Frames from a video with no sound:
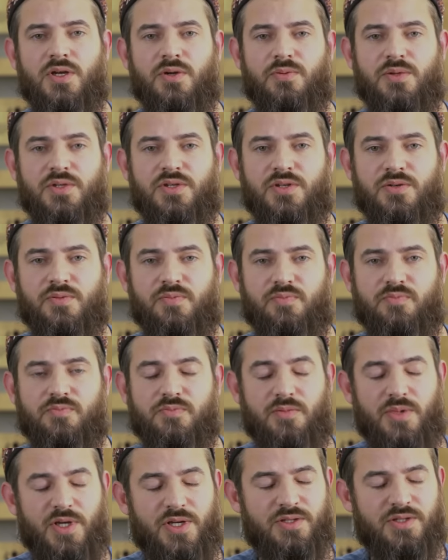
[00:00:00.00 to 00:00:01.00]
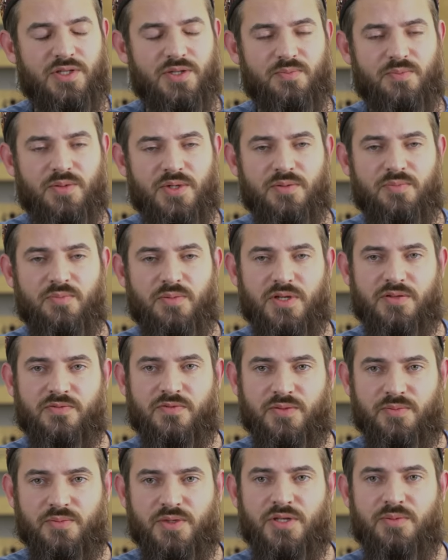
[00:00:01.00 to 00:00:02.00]
which is very simple, but
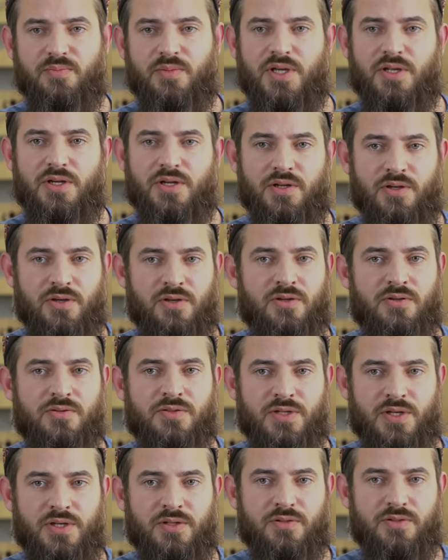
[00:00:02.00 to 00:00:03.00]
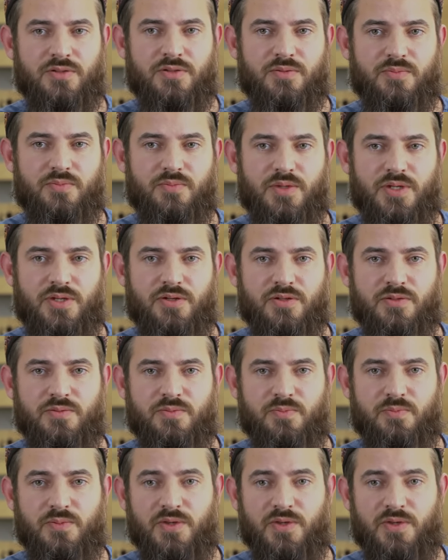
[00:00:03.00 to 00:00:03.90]
for me made a lot of sense because